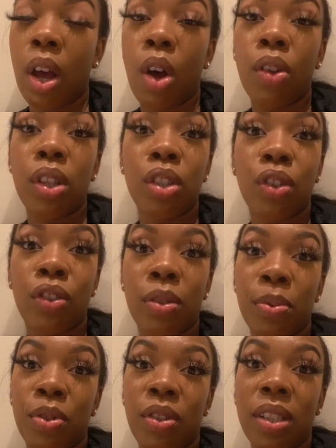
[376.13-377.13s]
Oh, there's
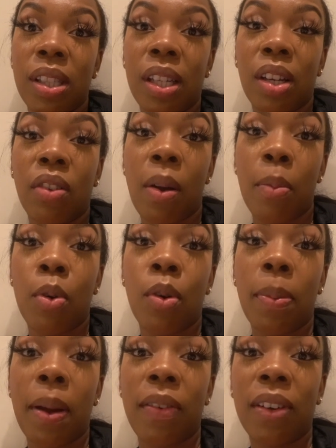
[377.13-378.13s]
Christmas trees in the ACCRA mall,
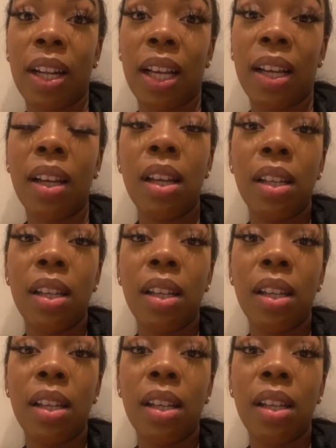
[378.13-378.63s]
apparently.